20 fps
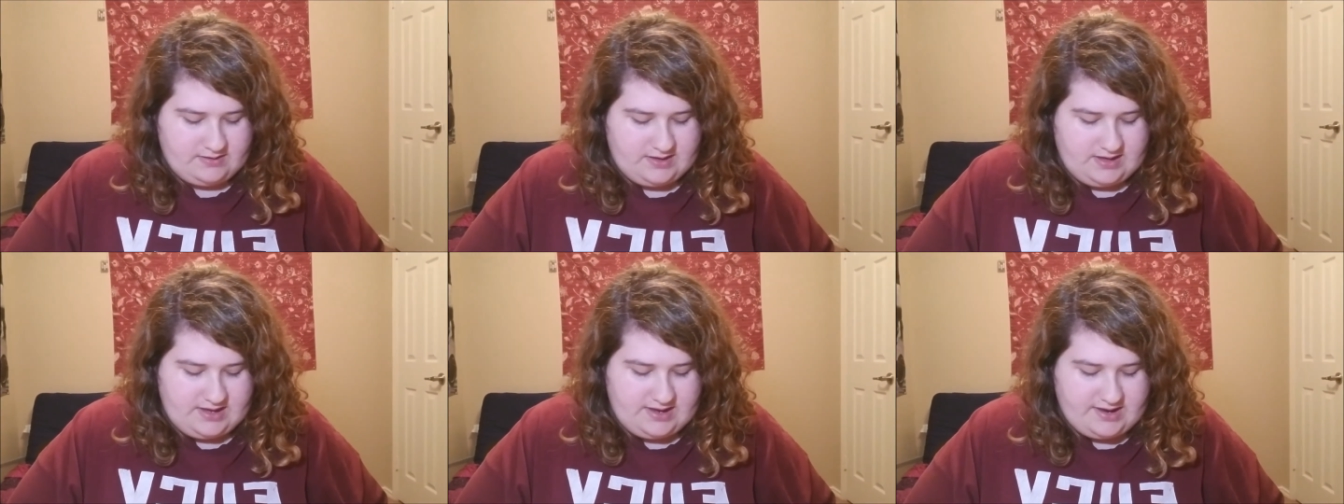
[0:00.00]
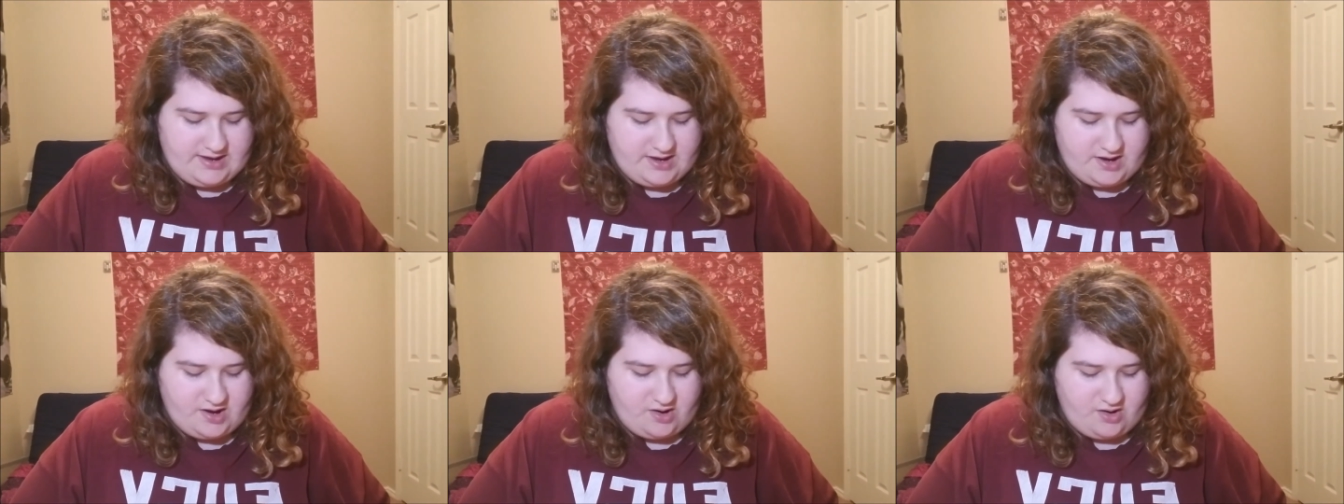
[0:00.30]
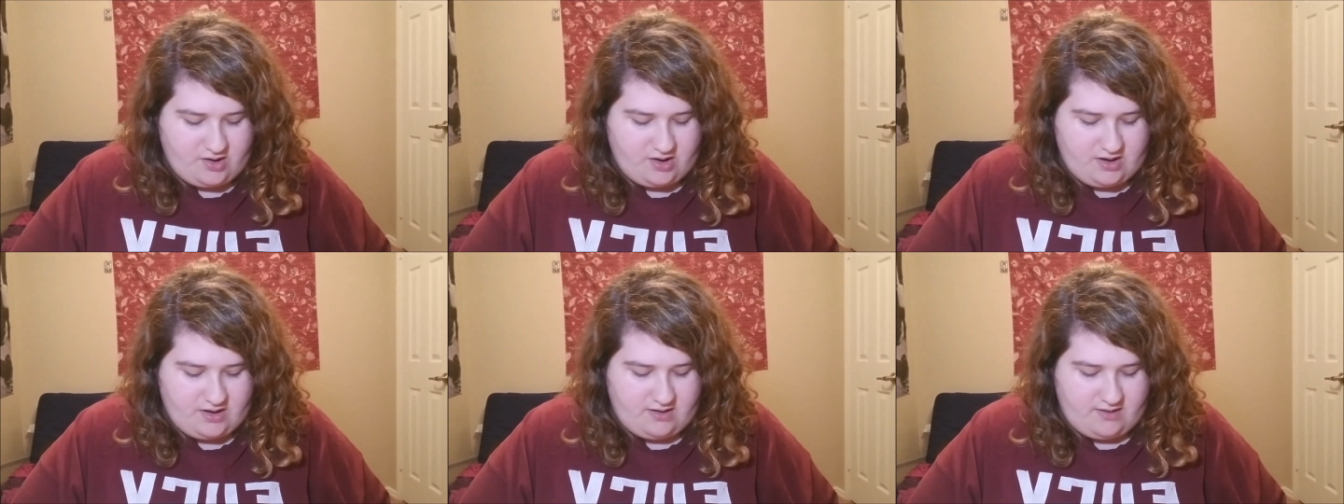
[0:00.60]
The
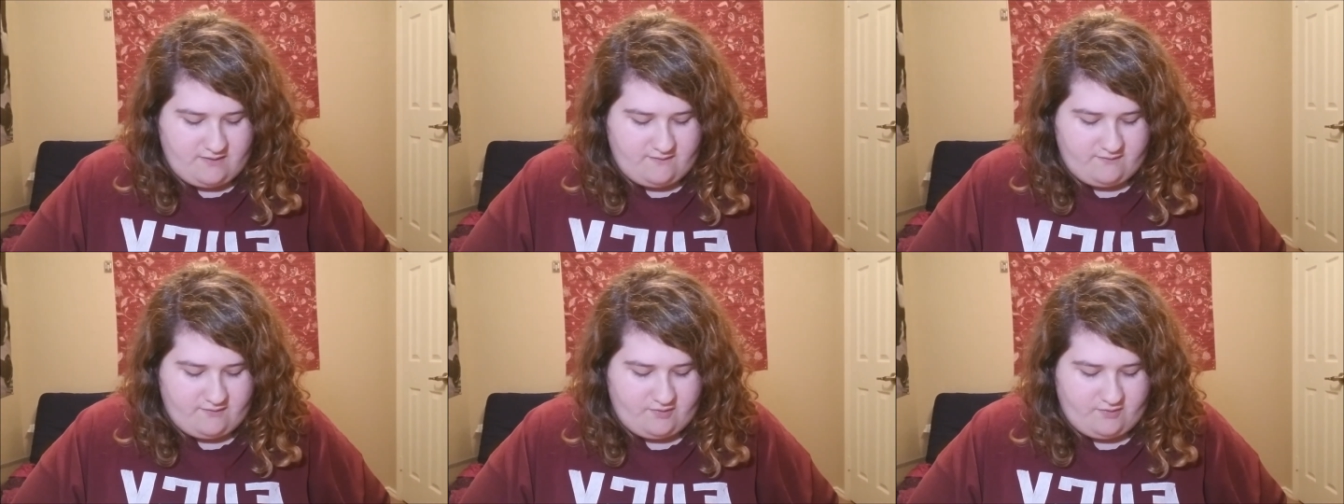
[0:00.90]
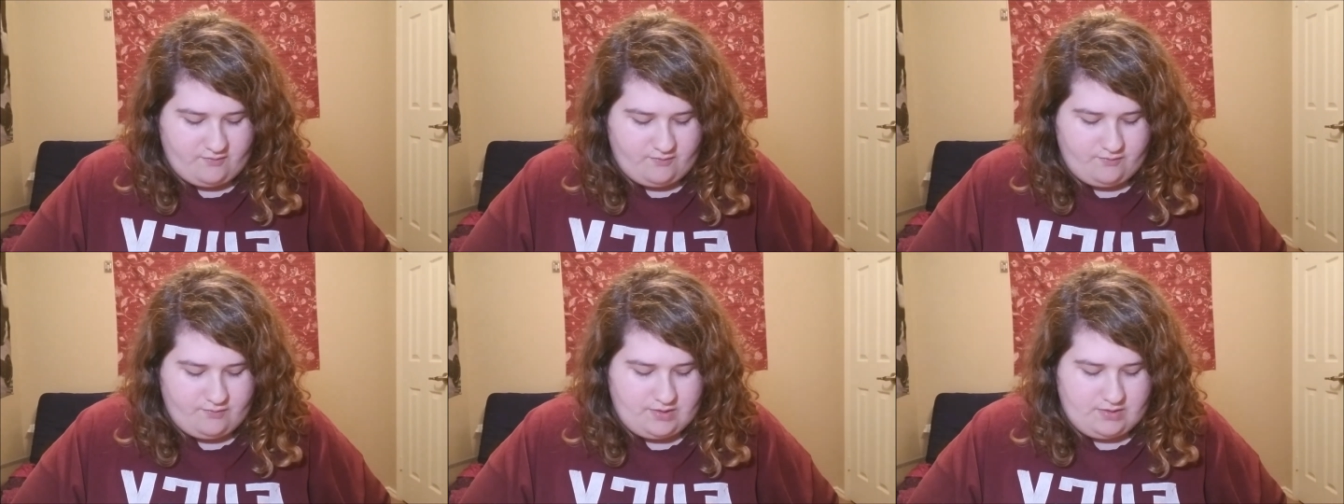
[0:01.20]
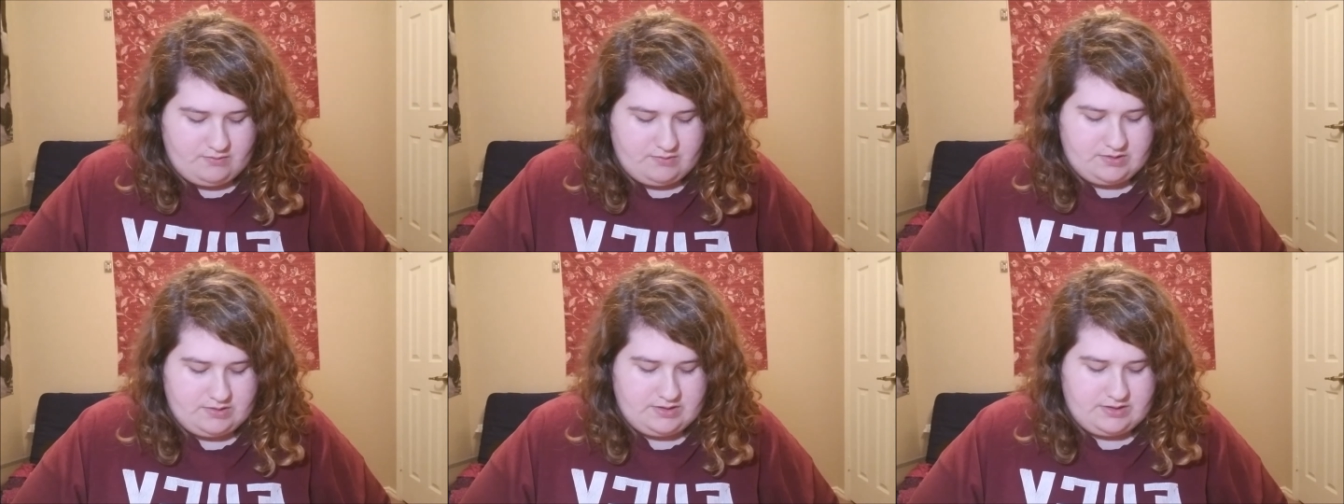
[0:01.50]
year of
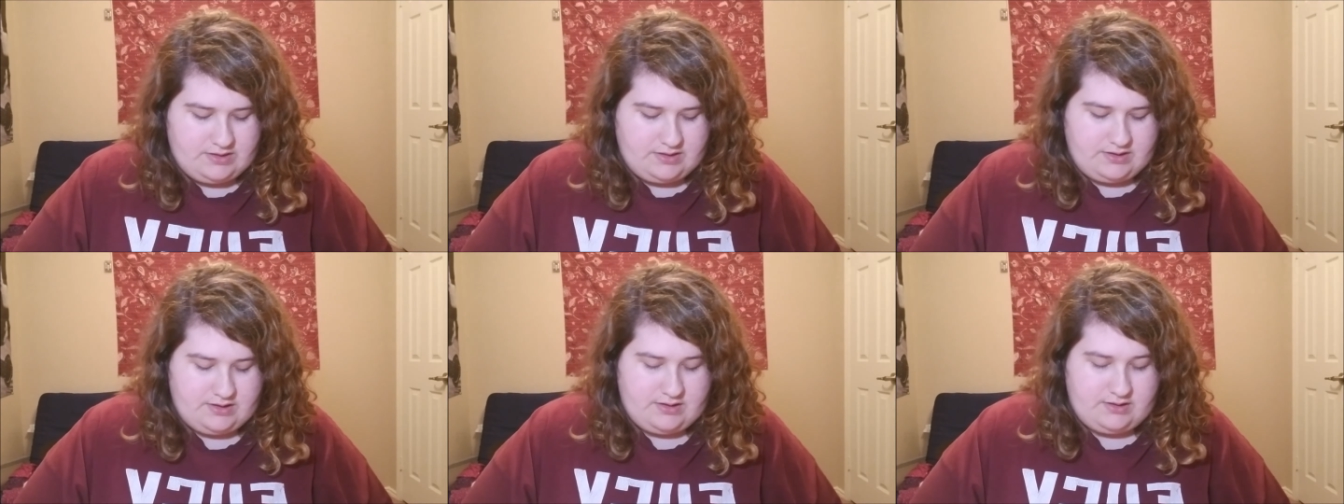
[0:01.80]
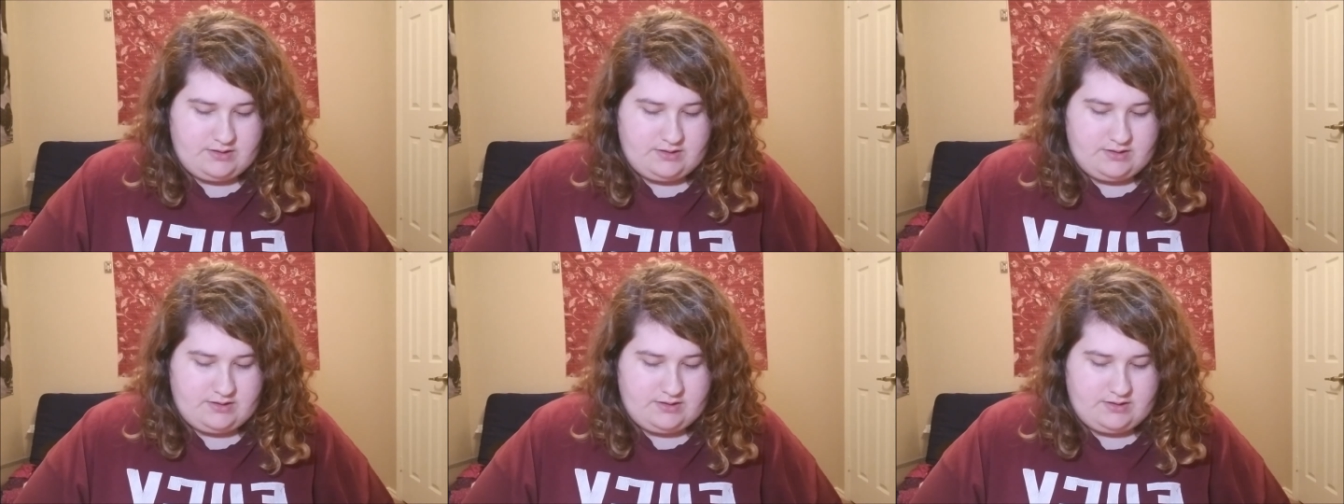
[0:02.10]
growth.